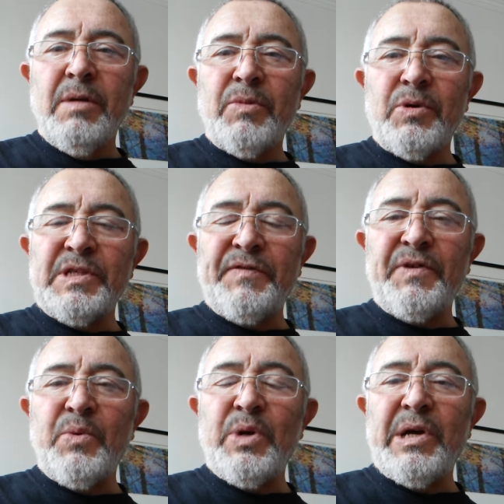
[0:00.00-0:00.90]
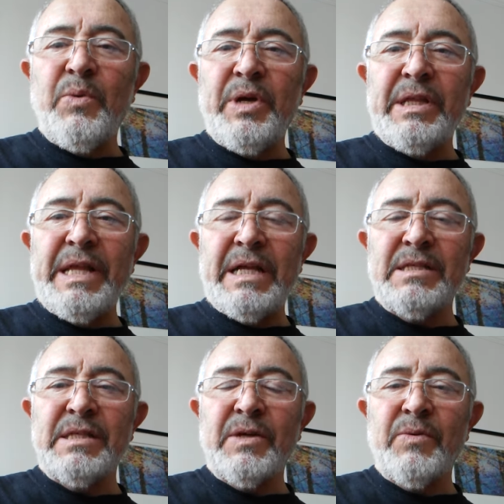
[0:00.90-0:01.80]
Because everywhere I went
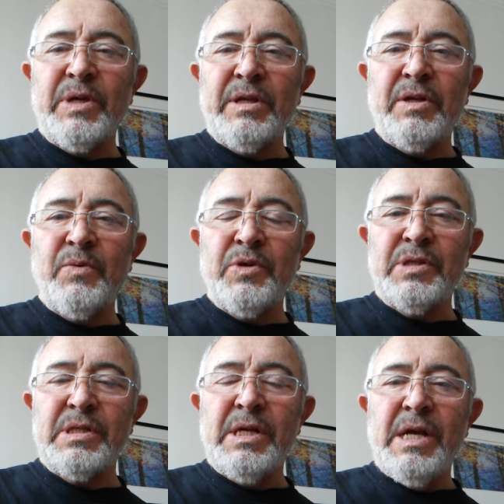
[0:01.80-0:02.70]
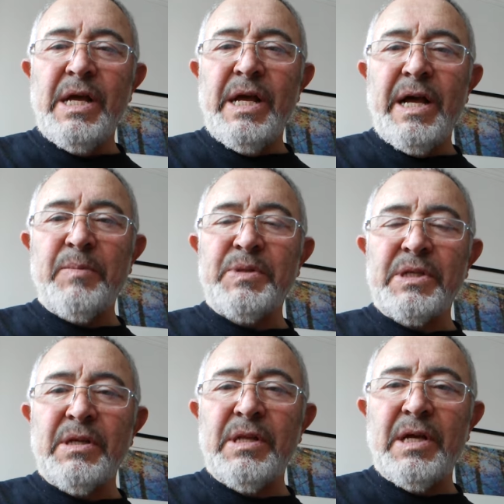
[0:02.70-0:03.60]
dancing, whether it was
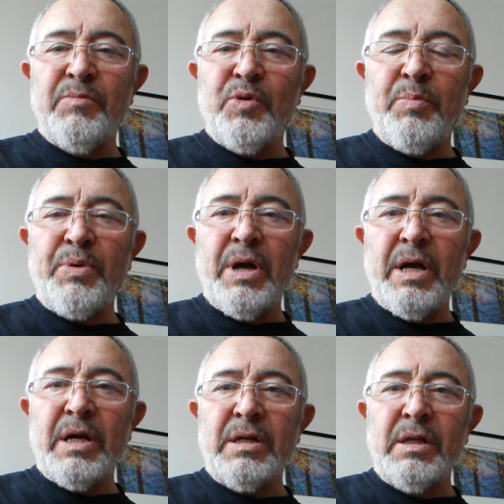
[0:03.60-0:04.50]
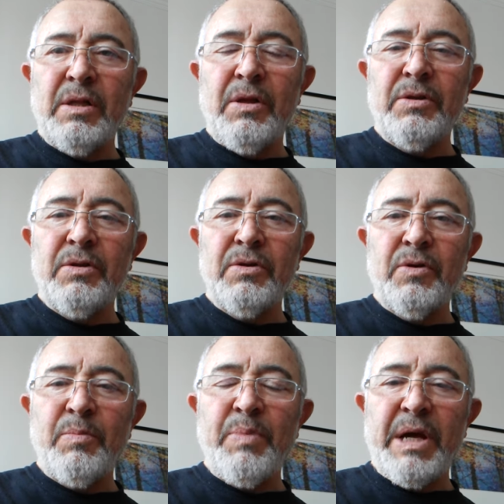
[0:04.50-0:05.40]
Amsterdam or Prague, or London
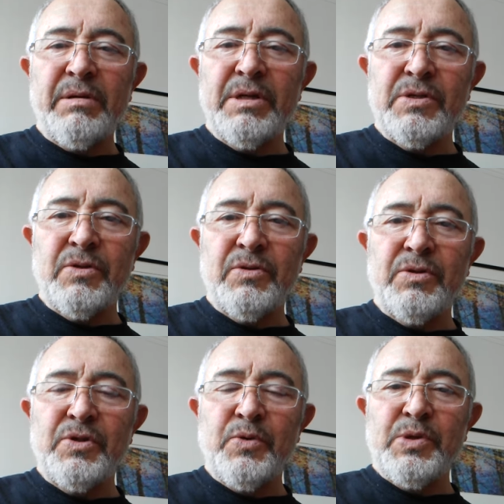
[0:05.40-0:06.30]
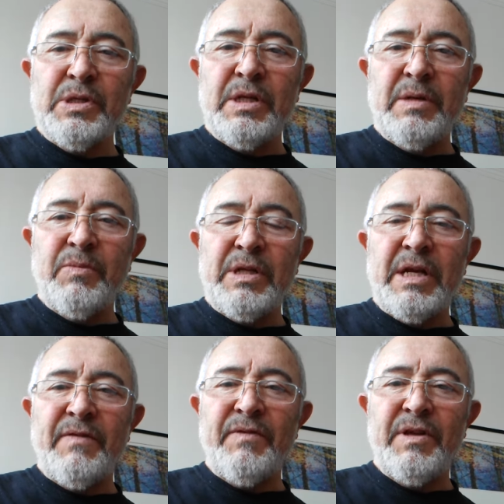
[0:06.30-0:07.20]
or Paris or Jerusalem,
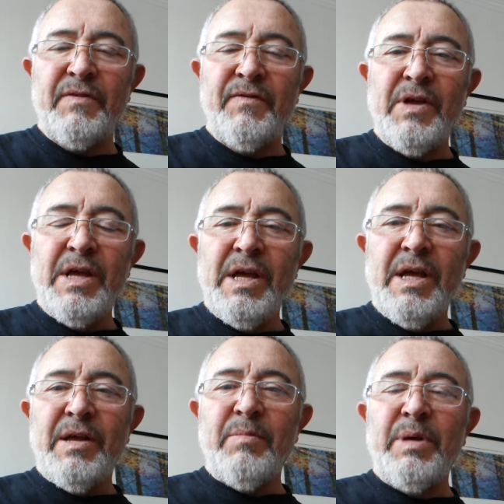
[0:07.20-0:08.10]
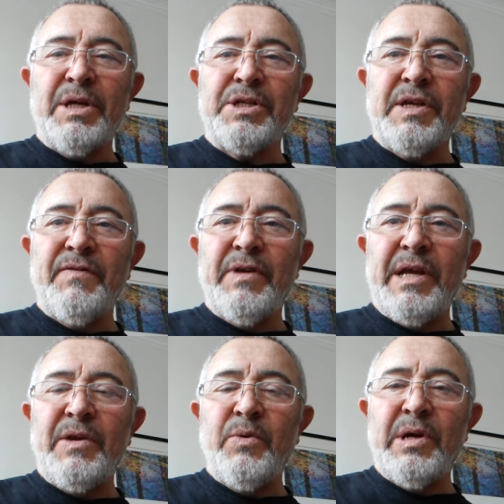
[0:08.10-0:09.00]
Tel Aviv, Beersheba,
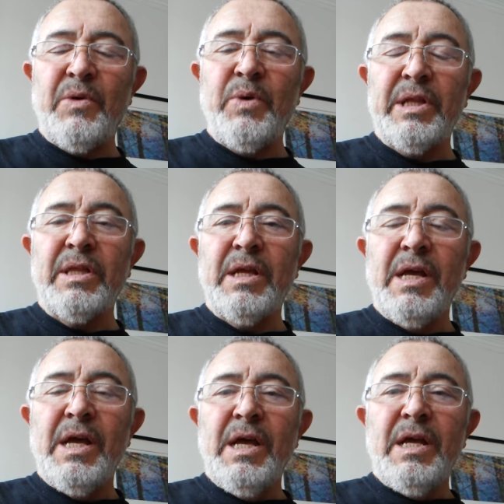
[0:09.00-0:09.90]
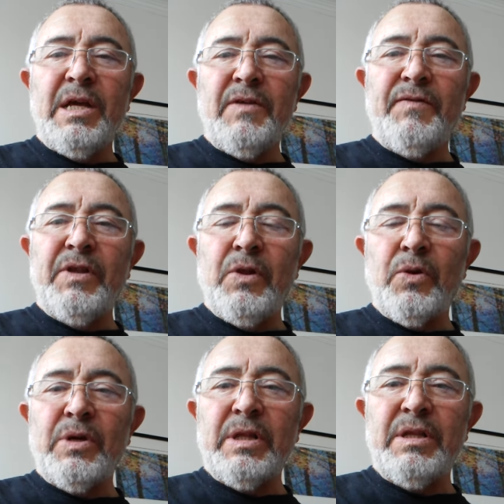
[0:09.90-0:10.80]
anywhere I went, if the
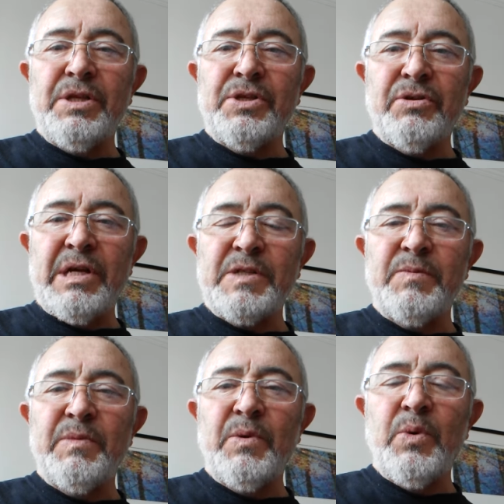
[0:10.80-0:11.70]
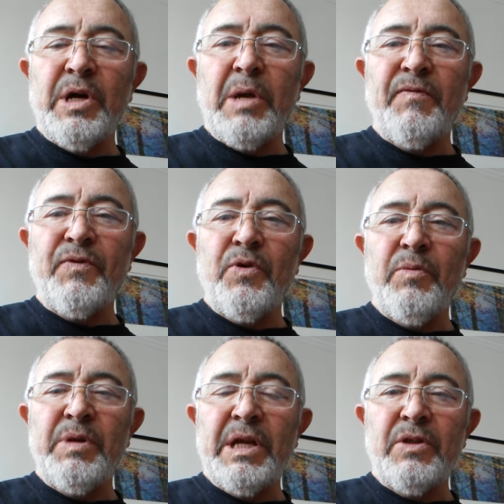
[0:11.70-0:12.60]
local teacher asked me where I'm
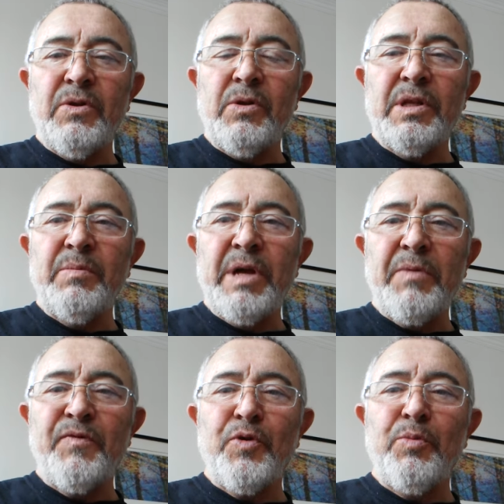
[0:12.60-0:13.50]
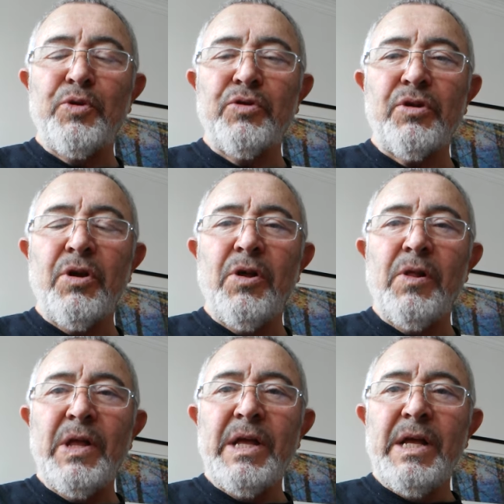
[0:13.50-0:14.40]
from and I told them I'm from Montreal,